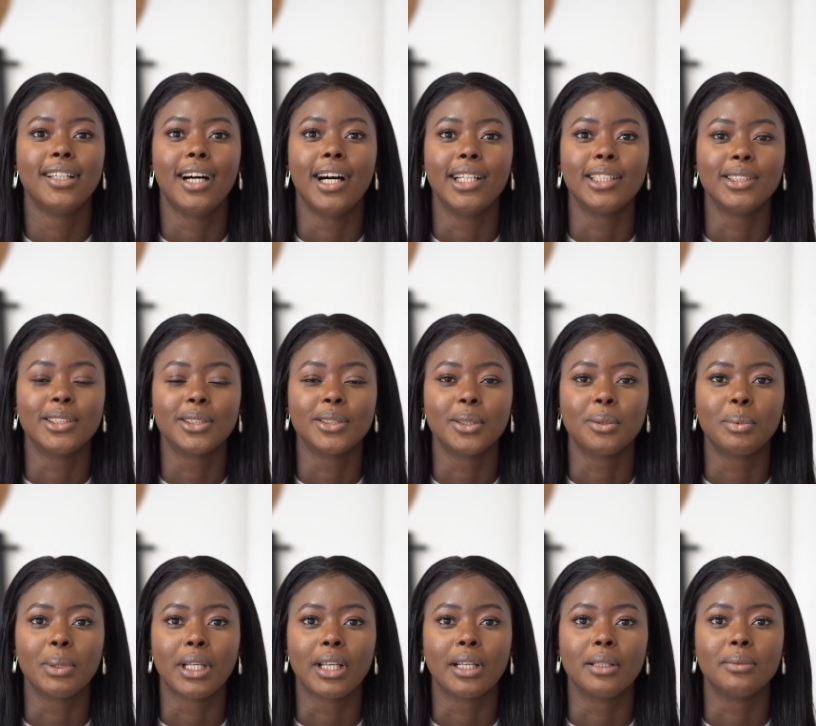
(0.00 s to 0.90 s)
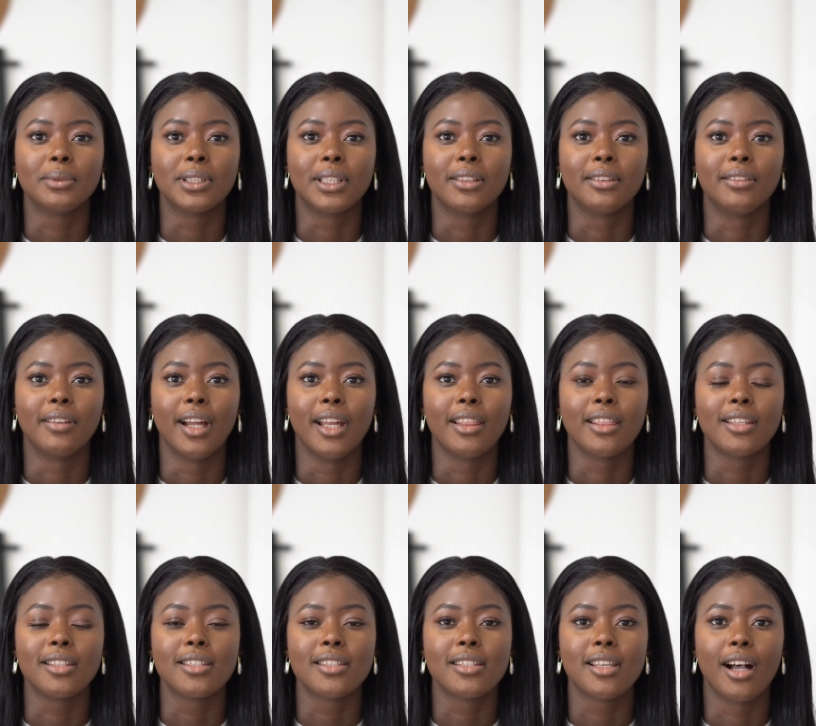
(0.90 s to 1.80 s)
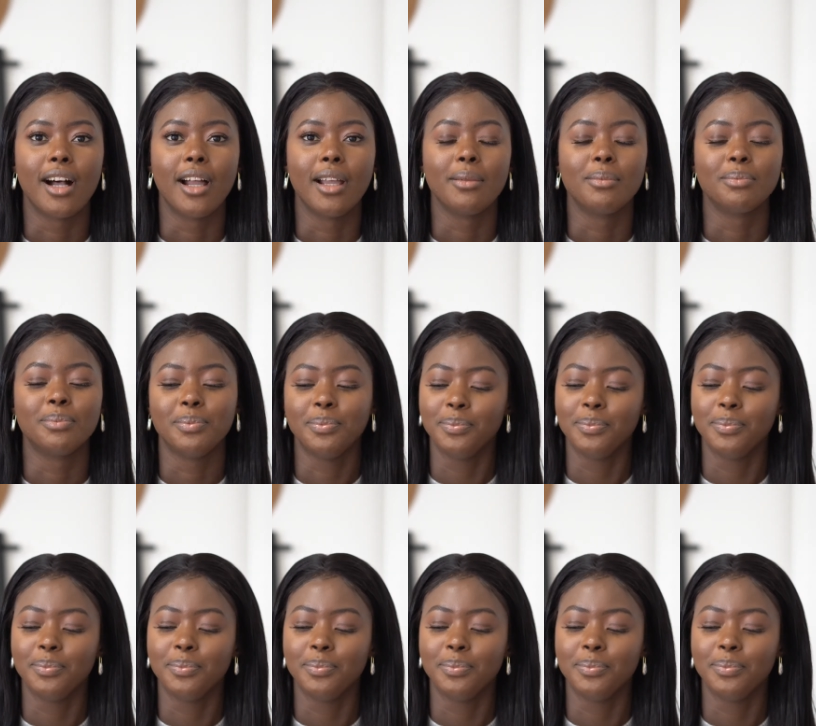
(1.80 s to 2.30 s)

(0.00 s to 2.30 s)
I just hope it comes out right this time.